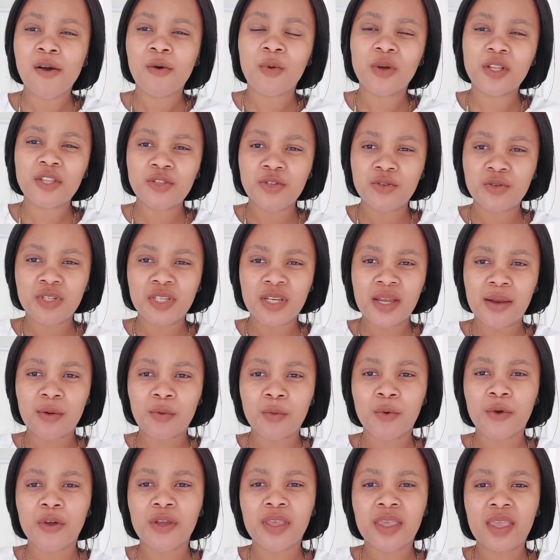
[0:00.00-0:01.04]
once you're
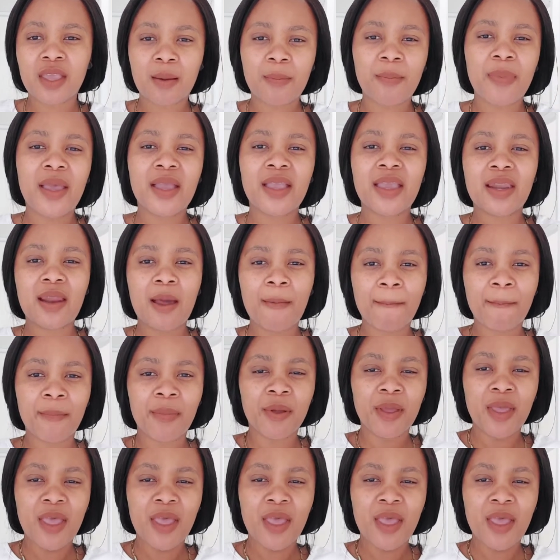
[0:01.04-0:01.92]
done working, pack it up